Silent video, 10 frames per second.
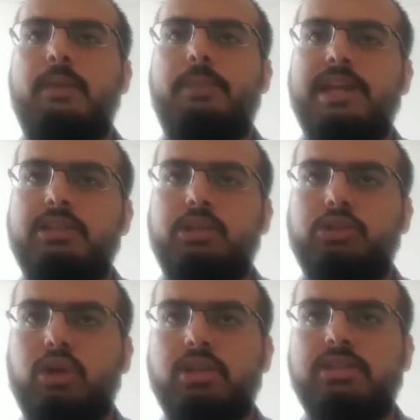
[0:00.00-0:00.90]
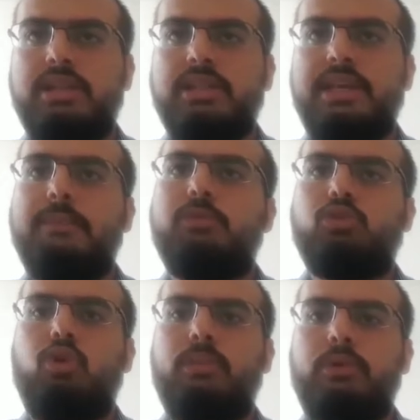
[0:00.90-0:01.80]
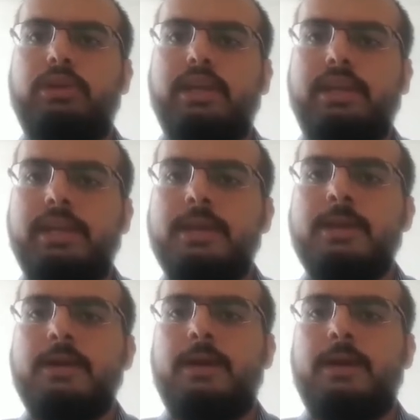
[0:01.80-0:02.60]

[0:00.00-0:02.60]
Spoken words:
played their shots and they kept the scoreboard ticking.